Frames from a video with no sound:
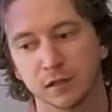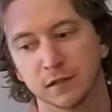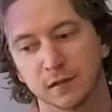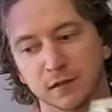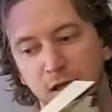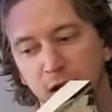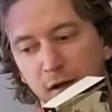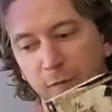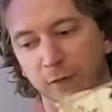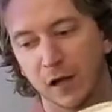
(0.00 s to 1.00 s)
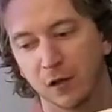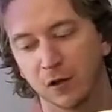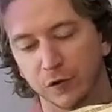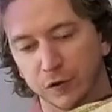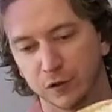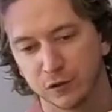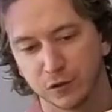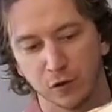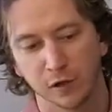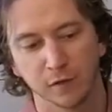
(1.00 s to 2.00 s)
This is follows the
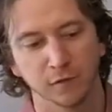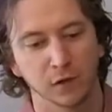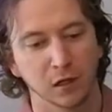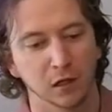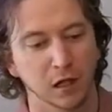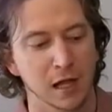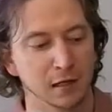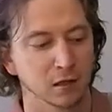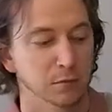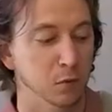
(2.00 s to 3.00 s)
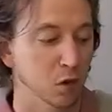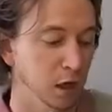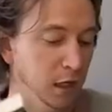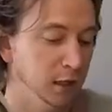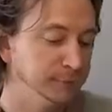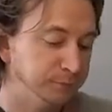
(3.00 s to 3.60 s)
story of Locke Lamora